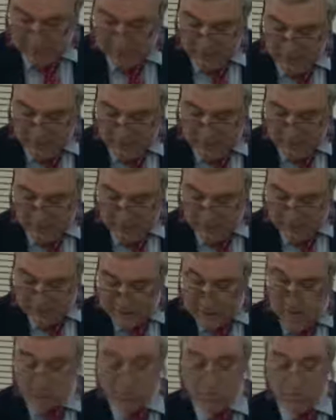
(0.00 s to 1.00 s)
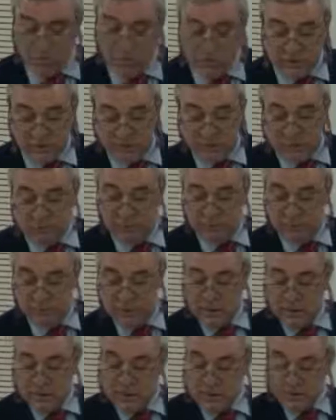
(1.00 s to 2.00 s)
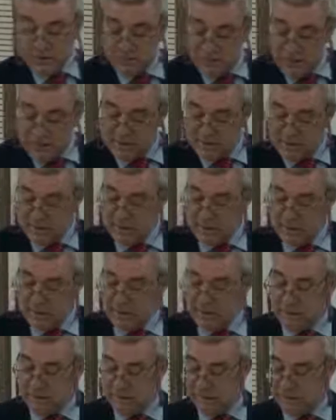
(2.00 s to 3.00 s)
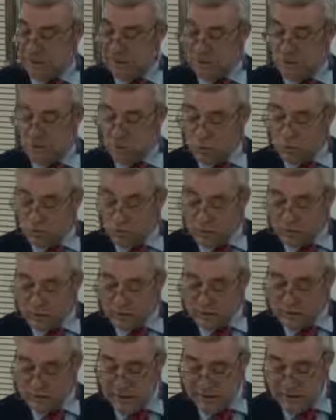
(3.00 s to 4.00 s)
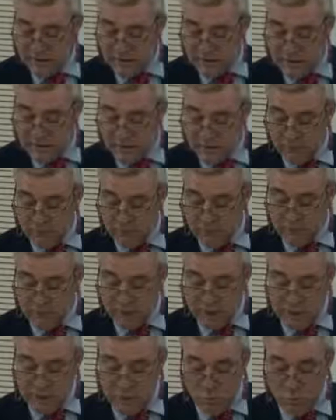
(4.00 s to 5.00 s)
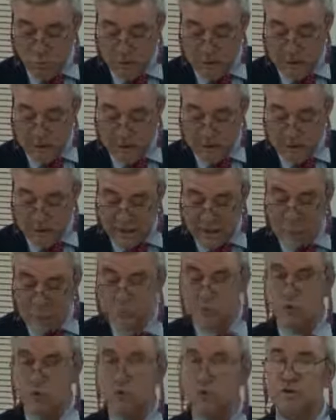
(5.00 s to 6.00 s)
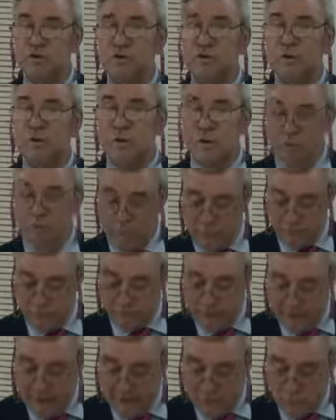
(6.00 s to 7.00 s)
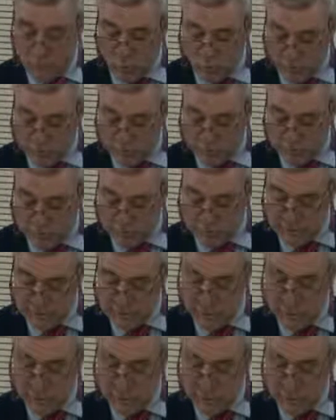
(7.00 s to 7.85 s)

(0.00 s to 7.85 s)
and the modernization of the system has meant that there is no longer need for a weekly outsourcing of backwashers,